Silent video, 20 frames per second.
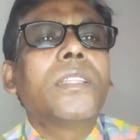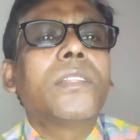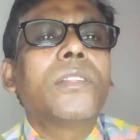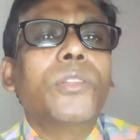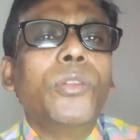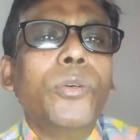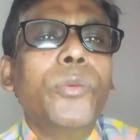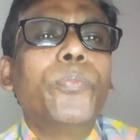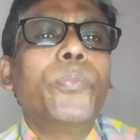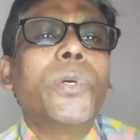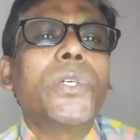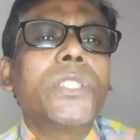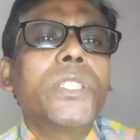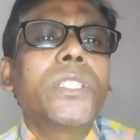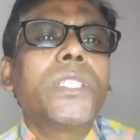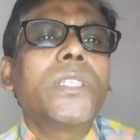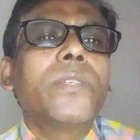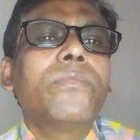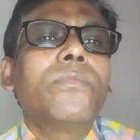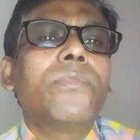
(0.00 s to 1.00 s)
Though
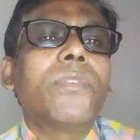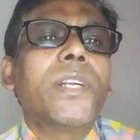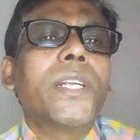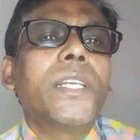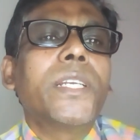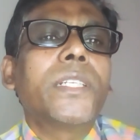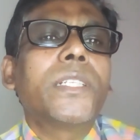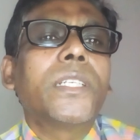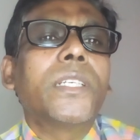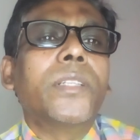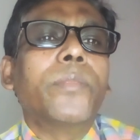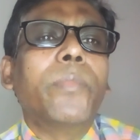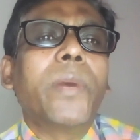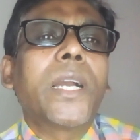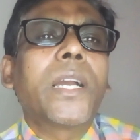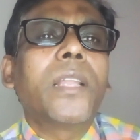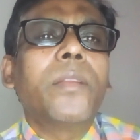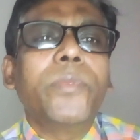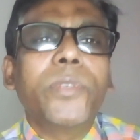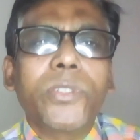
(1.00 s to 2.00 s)
positive rate in
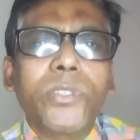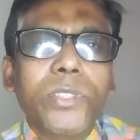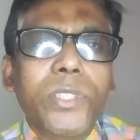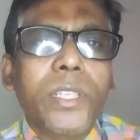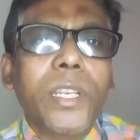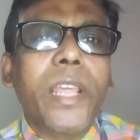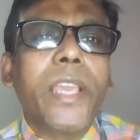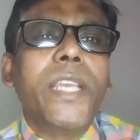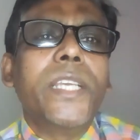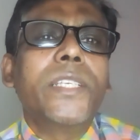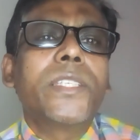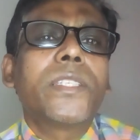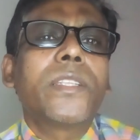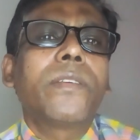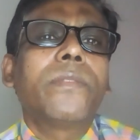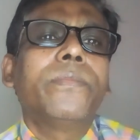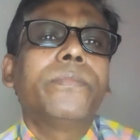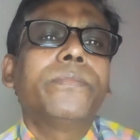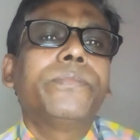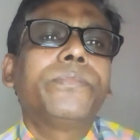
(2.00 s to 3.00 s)
buccal mucosa less,
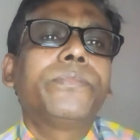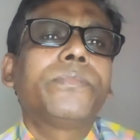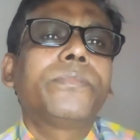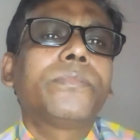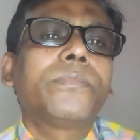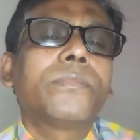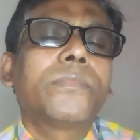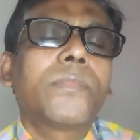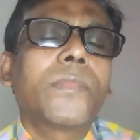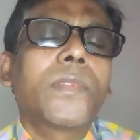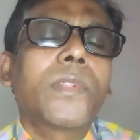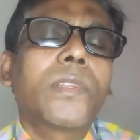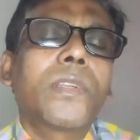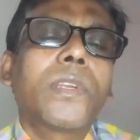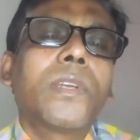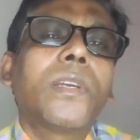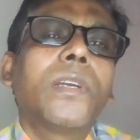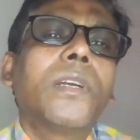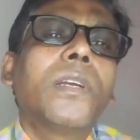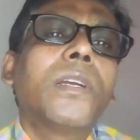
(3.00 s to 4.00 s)

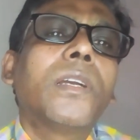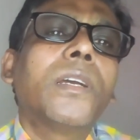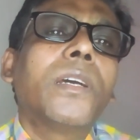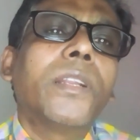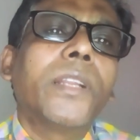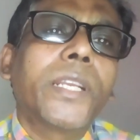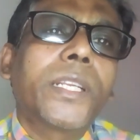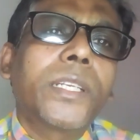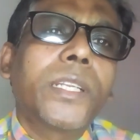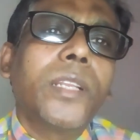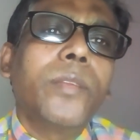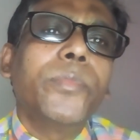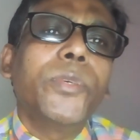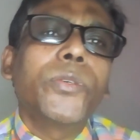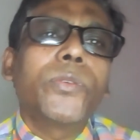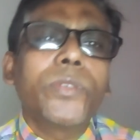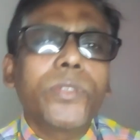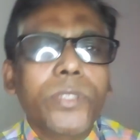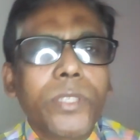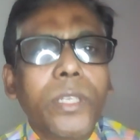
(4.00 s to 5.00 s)
rectal
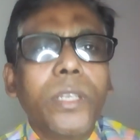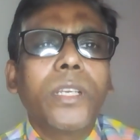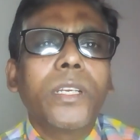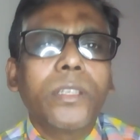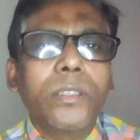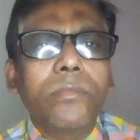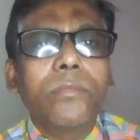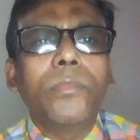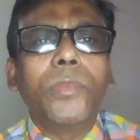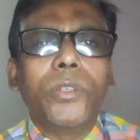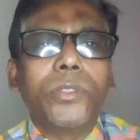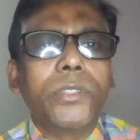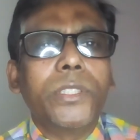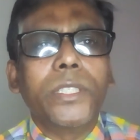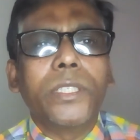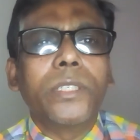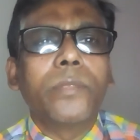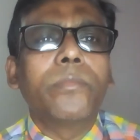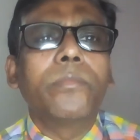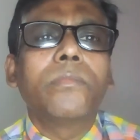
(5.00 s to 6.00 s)
mucosa more
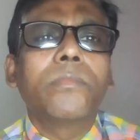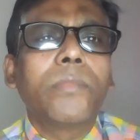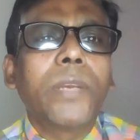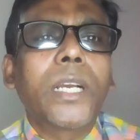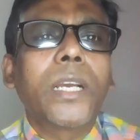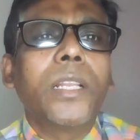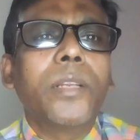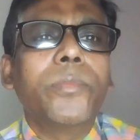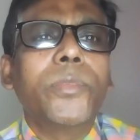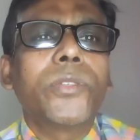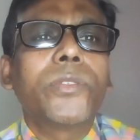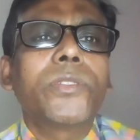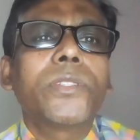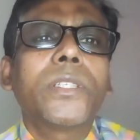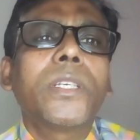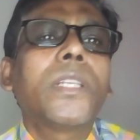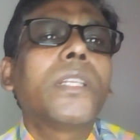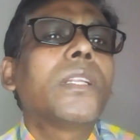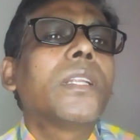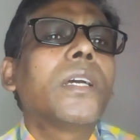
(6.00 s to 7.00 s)
than buccal
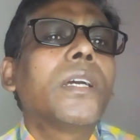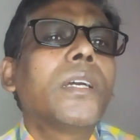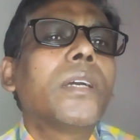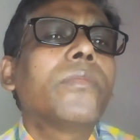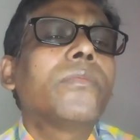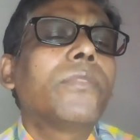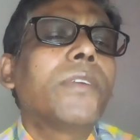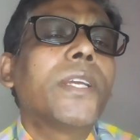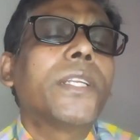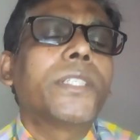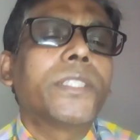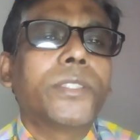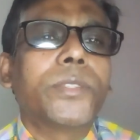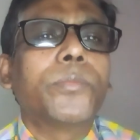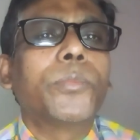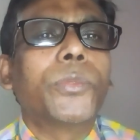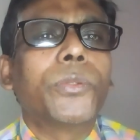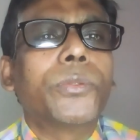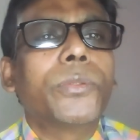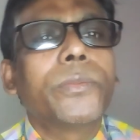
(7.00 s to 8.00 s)
mucosa, and fat is
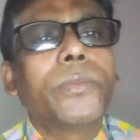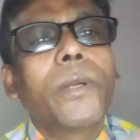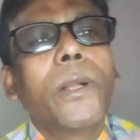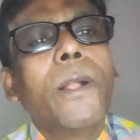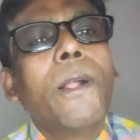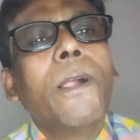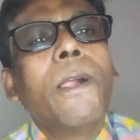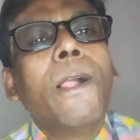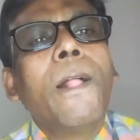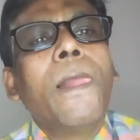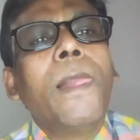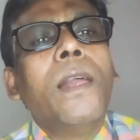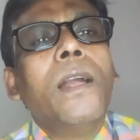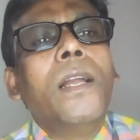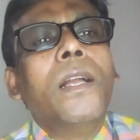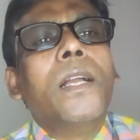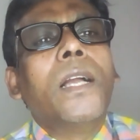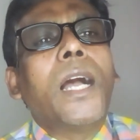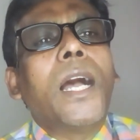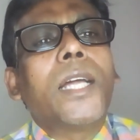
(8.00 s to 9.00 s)
more.
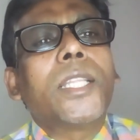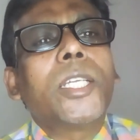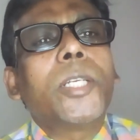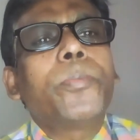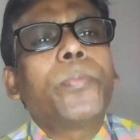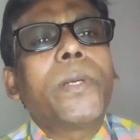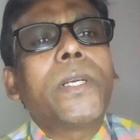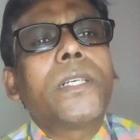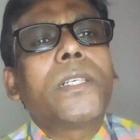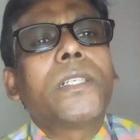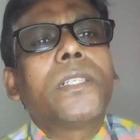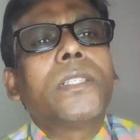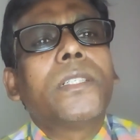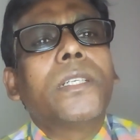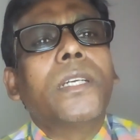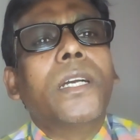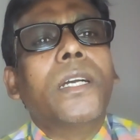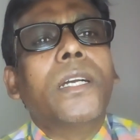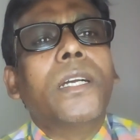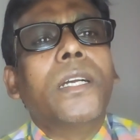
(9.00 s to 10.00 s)
Other part
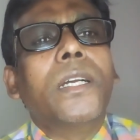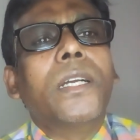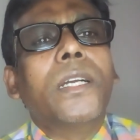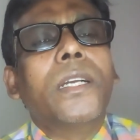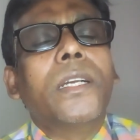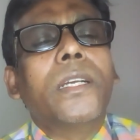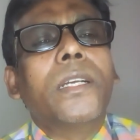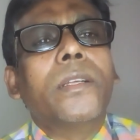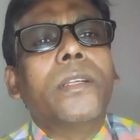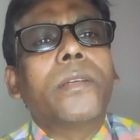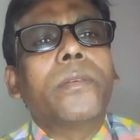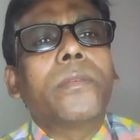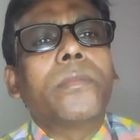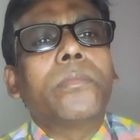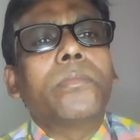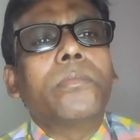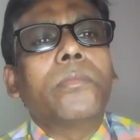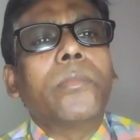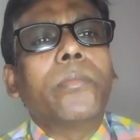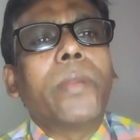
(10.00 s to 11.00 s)

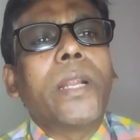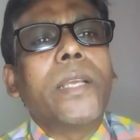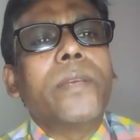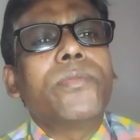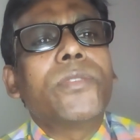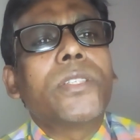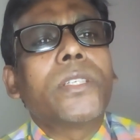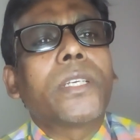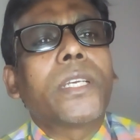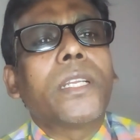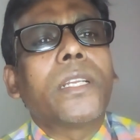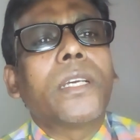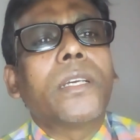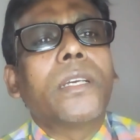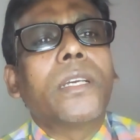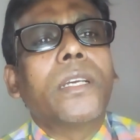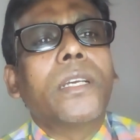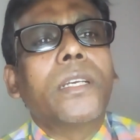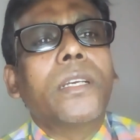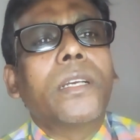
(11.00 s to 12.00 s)
biopsy
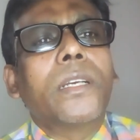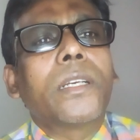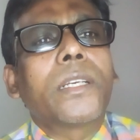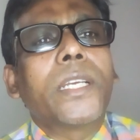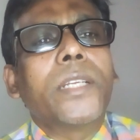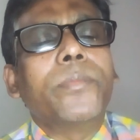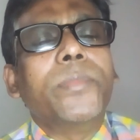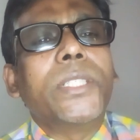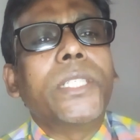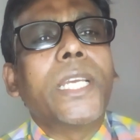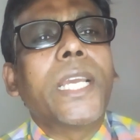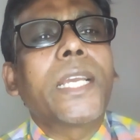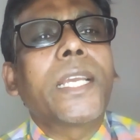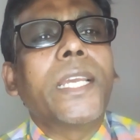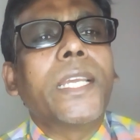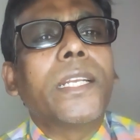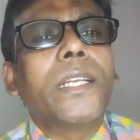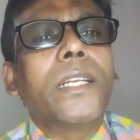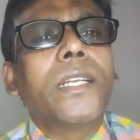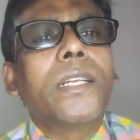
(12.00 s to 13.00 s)
can be
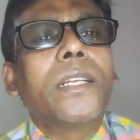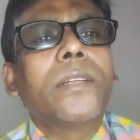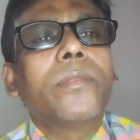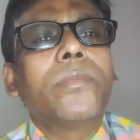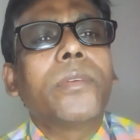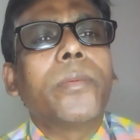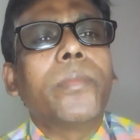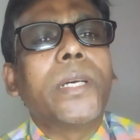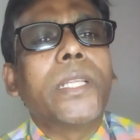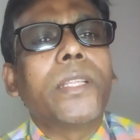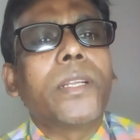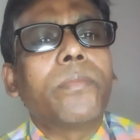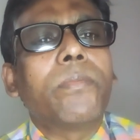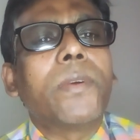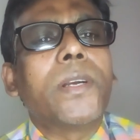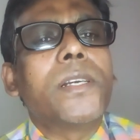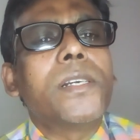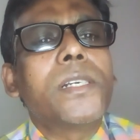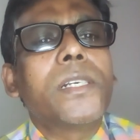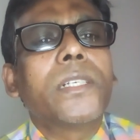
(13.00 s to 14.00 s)
taken from other
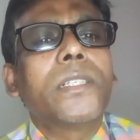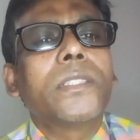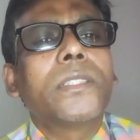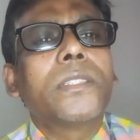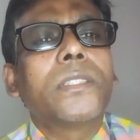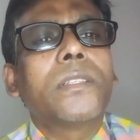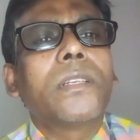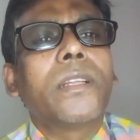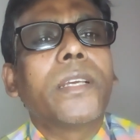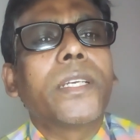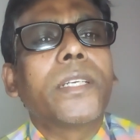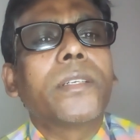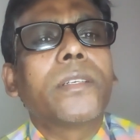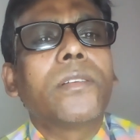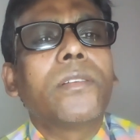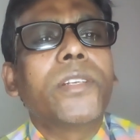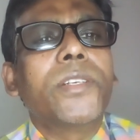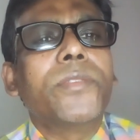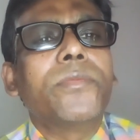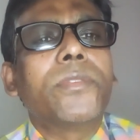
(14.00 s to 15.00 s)
part. like
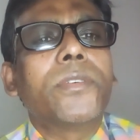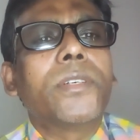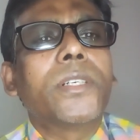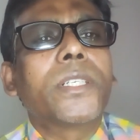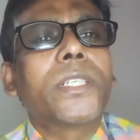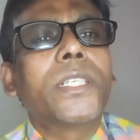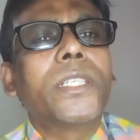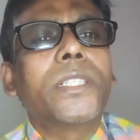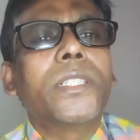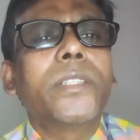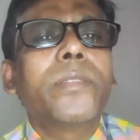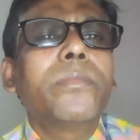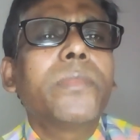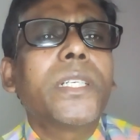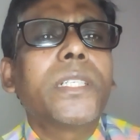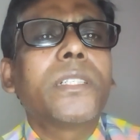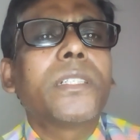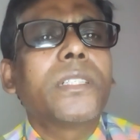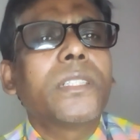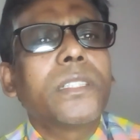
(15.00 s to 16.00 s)
liver, kidney,
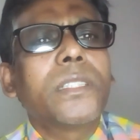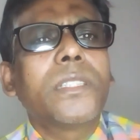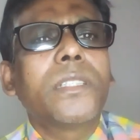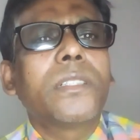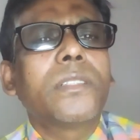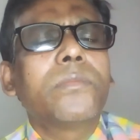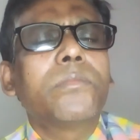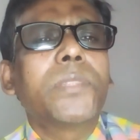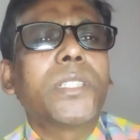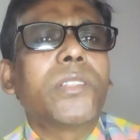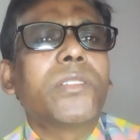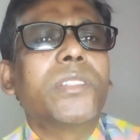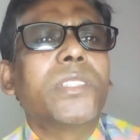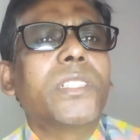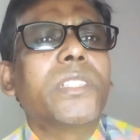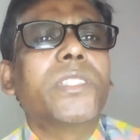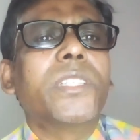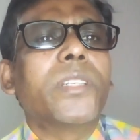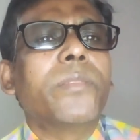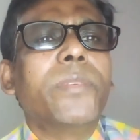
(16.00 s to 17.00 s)
but because
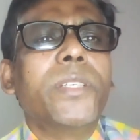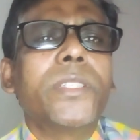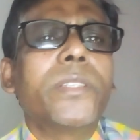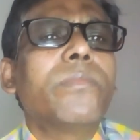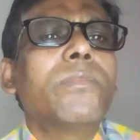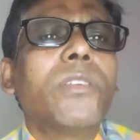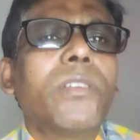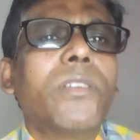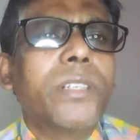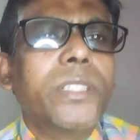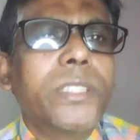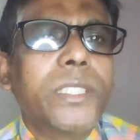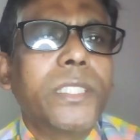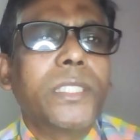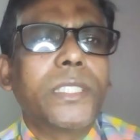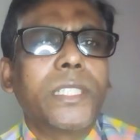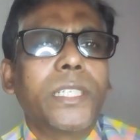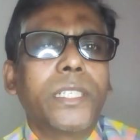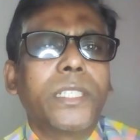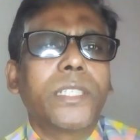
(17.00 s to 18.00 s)
it is invasive,
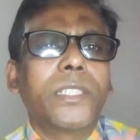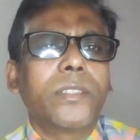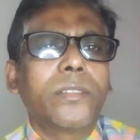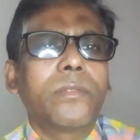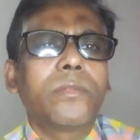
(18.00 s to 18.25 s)
necessary.